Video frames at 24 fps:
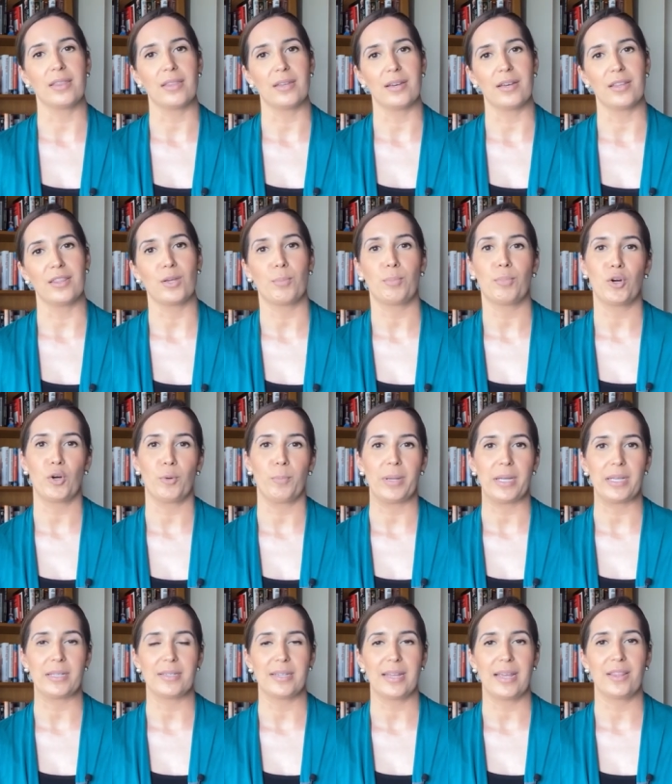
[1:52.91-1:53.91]
the
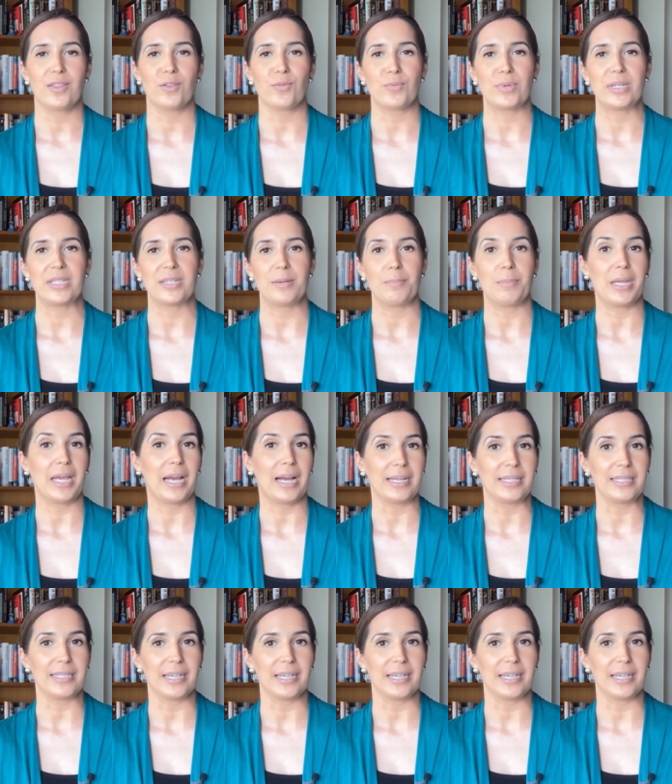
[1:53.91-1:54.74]
purpose and the reason behind